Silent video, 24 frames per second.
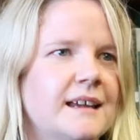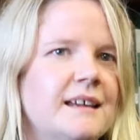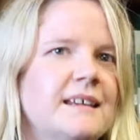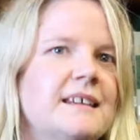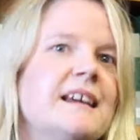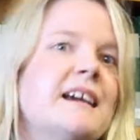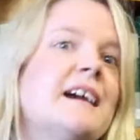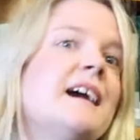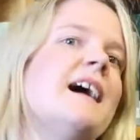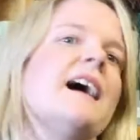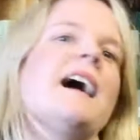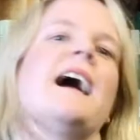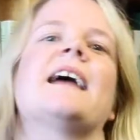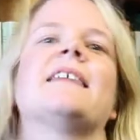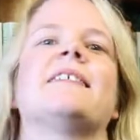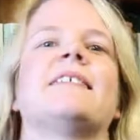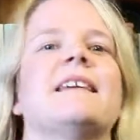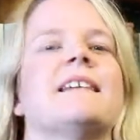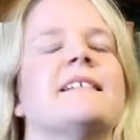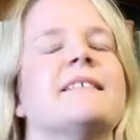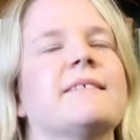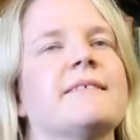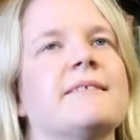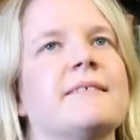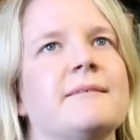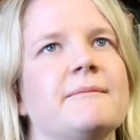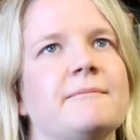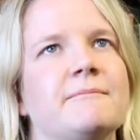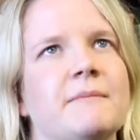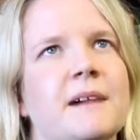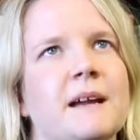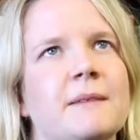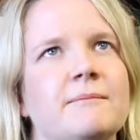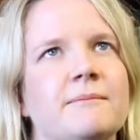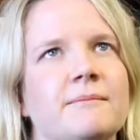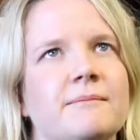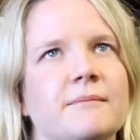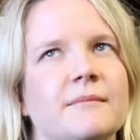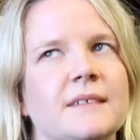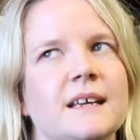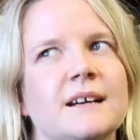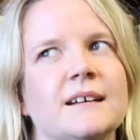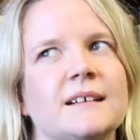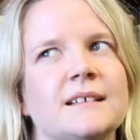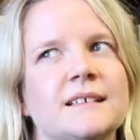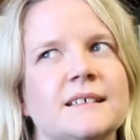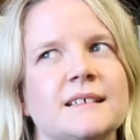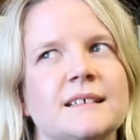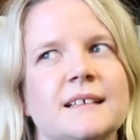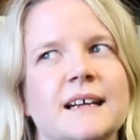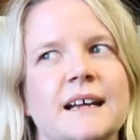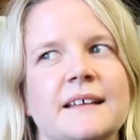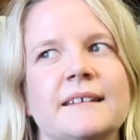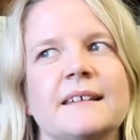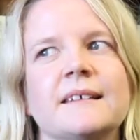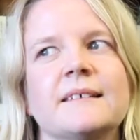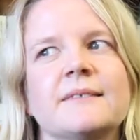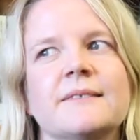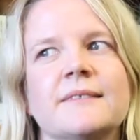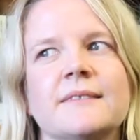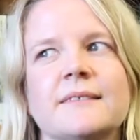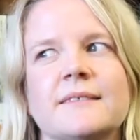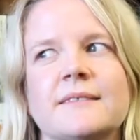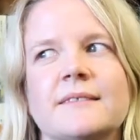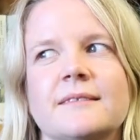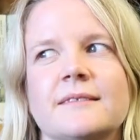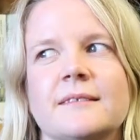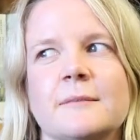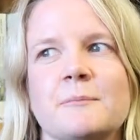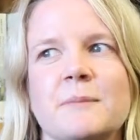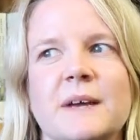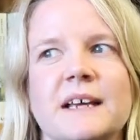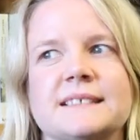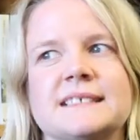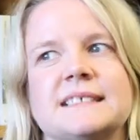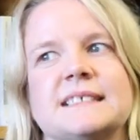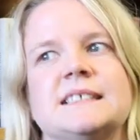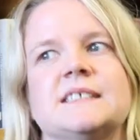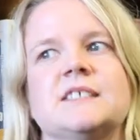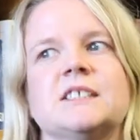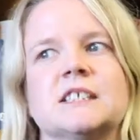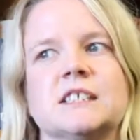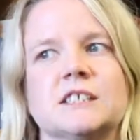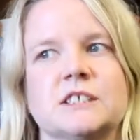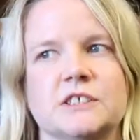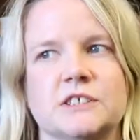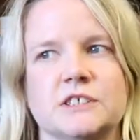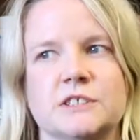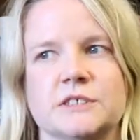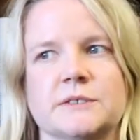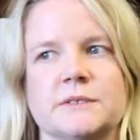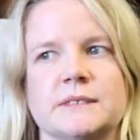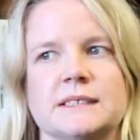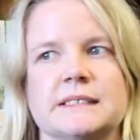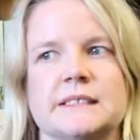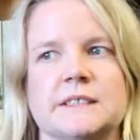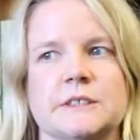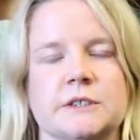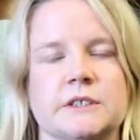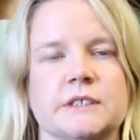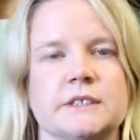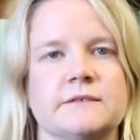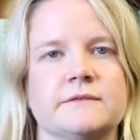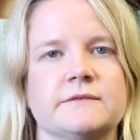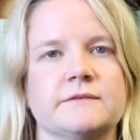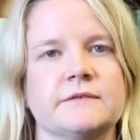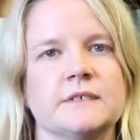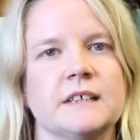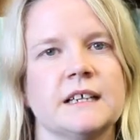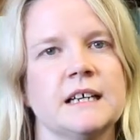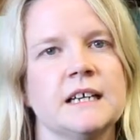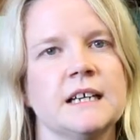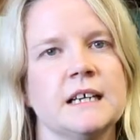Yeah, I think I think the best thing you can do is sort of,